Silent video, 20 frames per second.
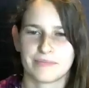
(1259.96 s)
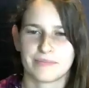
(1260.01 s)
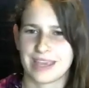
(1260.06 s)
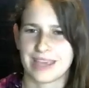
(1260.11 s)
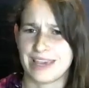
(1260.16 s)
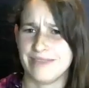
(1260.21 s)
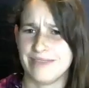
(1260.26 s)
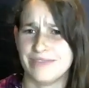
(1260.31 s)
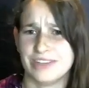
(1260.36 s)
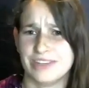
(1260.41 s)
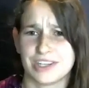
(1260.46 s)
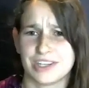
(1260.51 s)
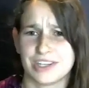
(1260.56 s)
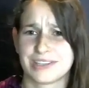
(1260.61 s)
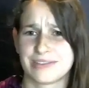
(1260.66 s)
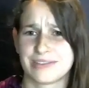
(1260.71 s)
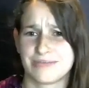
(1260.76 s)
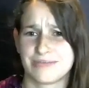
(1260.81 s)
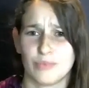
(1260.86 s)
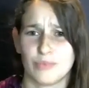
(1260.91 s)
even just
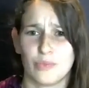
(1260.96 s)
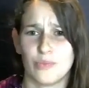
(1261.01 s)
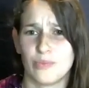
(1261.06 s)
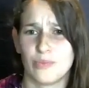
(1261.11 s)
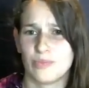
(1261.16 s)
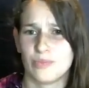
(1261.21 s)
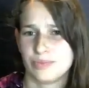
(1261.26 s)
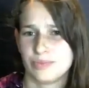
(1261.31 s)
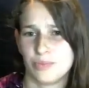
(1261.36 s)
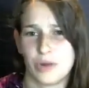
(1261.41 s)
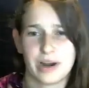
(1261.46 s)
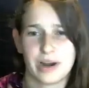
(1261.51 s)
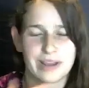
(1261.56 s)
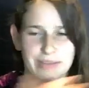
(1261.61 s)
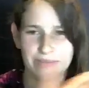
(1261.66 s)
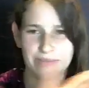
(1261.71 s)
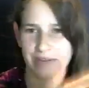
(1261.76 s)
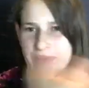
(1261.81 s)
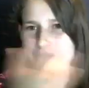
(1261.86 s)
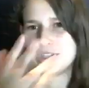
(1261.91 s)
want
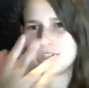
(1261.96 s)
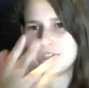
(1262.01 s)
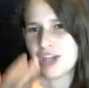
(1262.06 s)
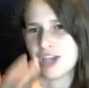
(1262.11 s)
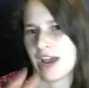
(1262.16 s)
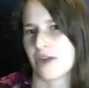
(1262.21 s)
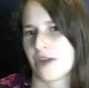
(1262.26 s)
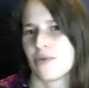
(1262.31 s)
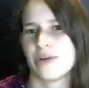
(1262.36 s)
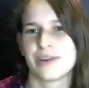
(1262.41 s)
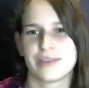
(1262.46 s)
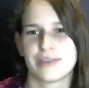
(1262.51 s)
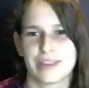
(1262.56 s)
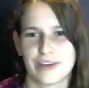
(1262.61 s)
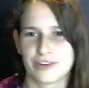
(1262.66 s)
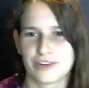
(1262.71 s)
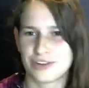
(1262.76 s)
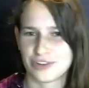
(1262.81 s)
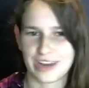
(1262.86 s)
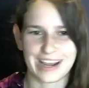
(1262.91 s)
to share what
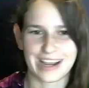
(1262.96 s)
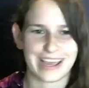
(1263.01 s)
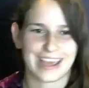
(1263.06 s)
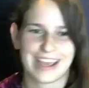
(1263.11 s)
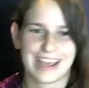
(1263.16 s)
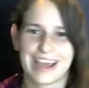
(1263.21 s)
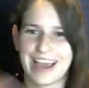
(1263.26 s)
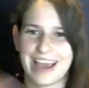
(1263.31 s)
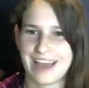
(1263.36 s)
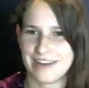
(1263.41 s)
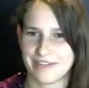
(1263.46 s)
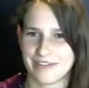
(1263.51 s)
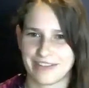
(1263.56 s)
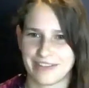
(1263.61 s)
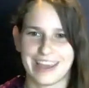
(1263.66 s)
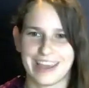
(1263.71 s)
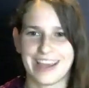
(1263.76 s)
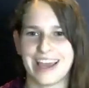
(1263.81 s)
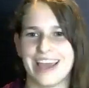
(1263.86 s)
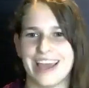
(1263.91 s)
they're drinking kind of
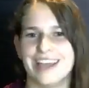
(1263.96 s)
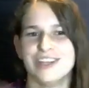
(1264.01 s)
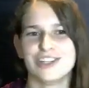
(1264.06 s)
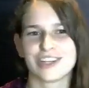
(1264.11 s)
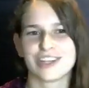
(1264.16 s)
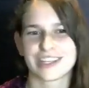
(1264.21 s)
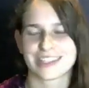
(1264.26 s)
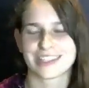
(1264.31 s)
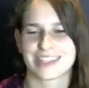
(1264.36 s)
thing, and just